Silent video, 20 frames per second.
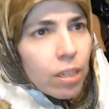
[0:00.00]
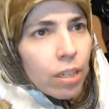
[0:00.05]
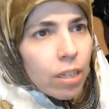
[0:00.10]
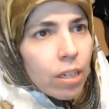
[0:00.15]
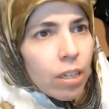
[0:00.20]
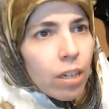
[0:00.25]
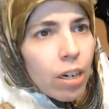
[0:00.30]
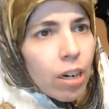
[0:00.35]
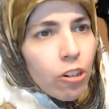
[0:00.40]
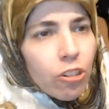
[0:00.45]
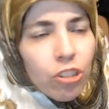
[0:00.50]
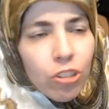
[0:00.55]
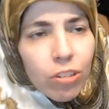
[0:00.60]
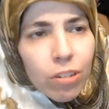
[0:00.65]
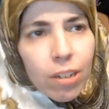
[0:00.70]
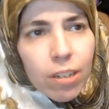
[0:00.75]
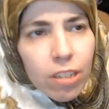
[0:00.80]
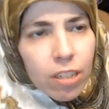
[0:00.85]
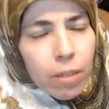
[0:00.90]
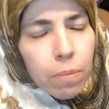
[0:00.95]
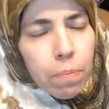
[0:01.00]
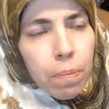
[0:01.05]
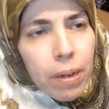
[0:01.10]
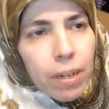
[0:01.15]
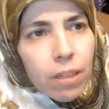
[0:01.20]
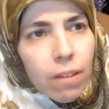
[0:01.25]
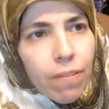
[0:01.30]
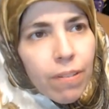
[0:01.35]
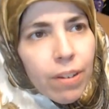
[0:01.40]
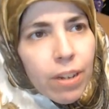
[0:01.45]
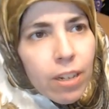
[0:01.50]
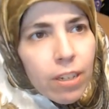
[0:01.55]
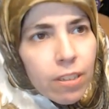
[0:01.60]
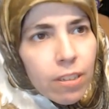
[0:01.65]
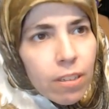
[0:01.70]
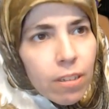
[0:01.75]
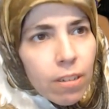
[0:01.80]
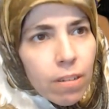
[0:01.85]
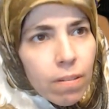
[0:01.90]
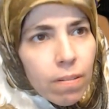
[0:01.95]
are trying to spite the fans.
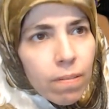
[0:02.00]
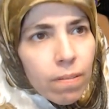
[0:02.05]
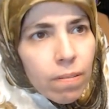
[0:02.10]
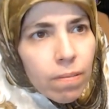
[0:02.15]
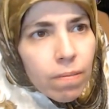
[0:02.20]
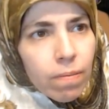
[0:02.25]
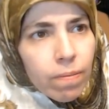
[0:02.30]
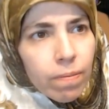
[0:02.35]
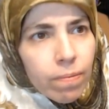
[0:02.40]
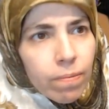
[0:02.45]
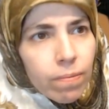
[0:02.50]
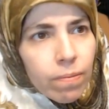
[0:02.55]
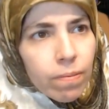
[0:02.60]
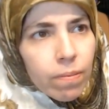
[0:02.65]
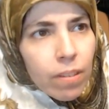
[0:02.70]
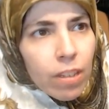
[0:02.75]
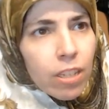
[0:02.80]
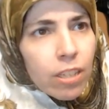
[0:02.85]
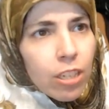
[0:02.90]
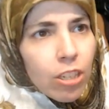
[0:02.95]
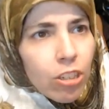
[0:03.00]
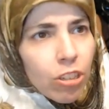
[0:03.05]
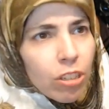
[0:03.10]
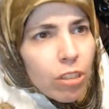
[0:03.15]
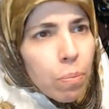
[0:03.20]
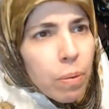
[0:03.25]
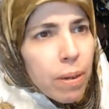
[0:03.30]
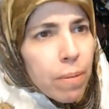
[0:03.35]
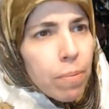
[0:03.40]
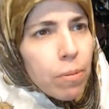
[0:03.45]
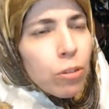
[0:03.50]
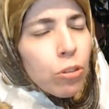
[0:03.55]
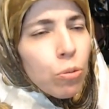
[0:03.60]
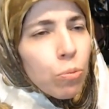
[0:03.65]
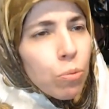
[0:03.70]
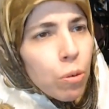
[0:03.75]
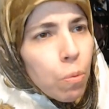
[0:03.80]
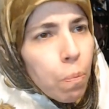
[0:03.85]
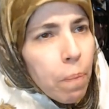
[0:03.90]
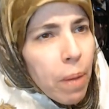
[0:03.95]
These are the people who
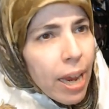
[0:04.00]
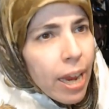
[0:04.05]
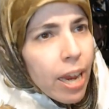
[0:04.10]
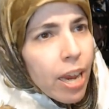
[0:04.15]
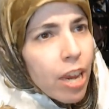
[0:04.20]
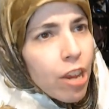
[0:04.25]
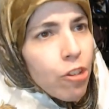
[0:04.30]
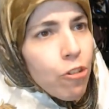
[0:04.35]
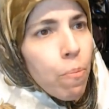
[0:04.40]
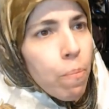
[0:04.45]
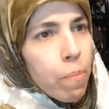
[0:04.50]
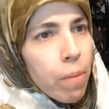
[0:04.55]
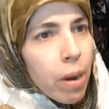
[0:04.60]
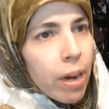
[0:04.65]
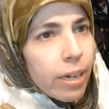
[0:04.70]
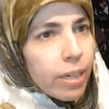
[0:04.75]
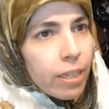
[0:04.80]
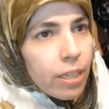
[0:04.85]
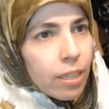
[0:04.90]
will pay you money.